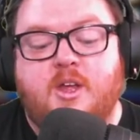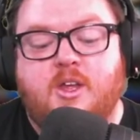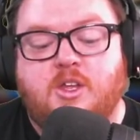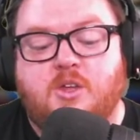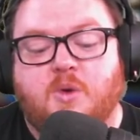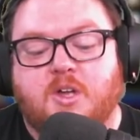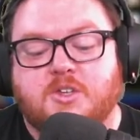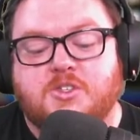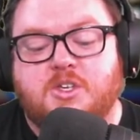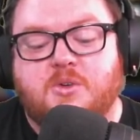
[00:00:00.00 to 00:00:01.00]
You
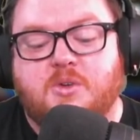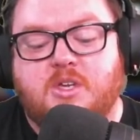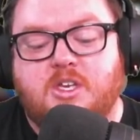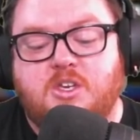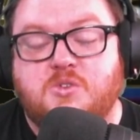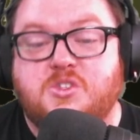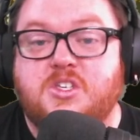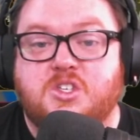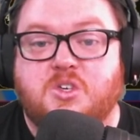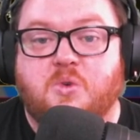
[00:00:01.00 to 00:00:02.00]
also can use
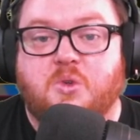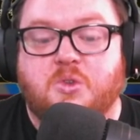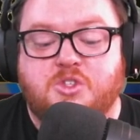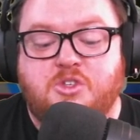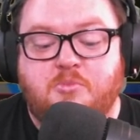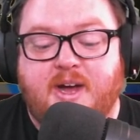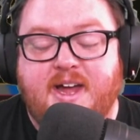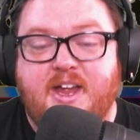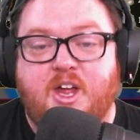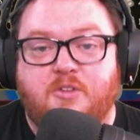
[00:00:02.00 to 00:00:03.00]
these scrolls to
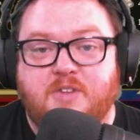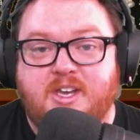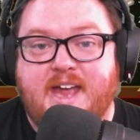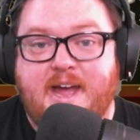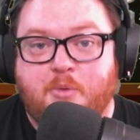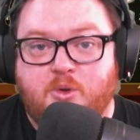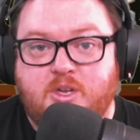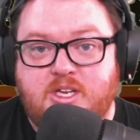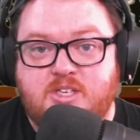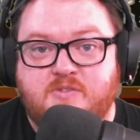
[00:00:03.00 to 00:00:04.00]
buy Elven Capital
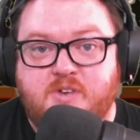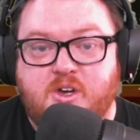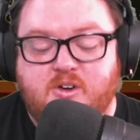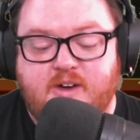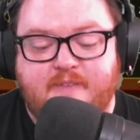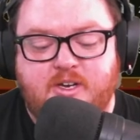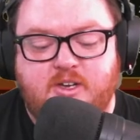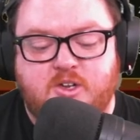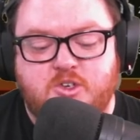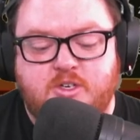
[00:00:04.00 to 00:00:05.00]
keys for your crafting
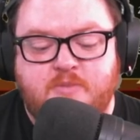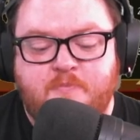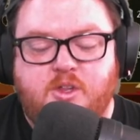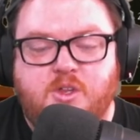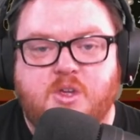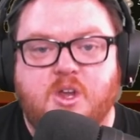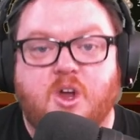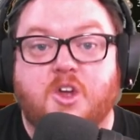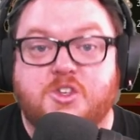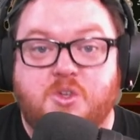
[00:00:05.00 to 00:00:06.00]
dungeon. You can
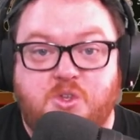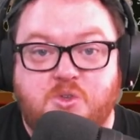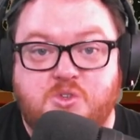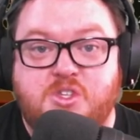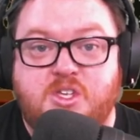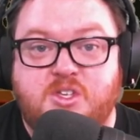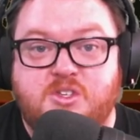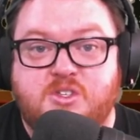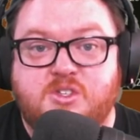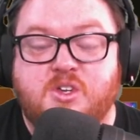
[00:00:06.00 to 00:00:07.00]
also use
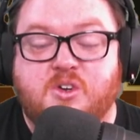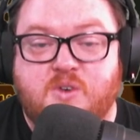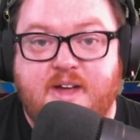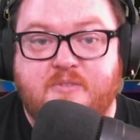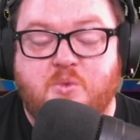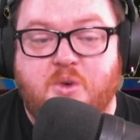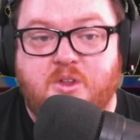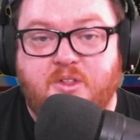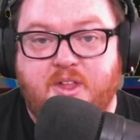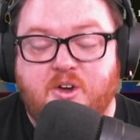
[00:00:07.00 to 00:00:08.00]
these to craft one of
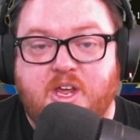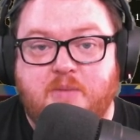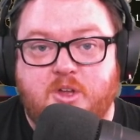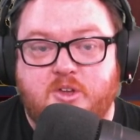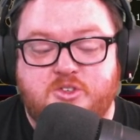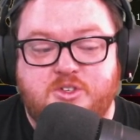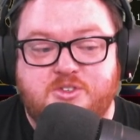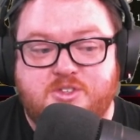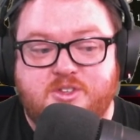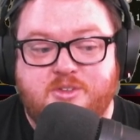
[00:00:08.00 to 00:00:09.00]
the later game
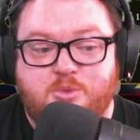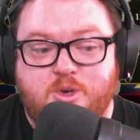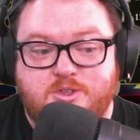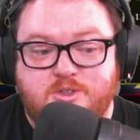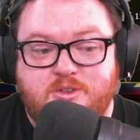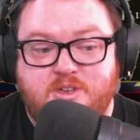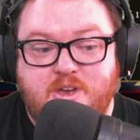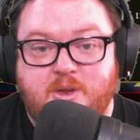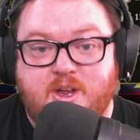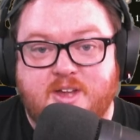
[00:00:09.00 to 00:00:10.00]
dungeons, the Bridge of the
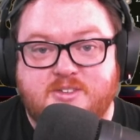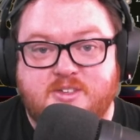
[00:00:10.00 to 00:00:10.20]
Demigods.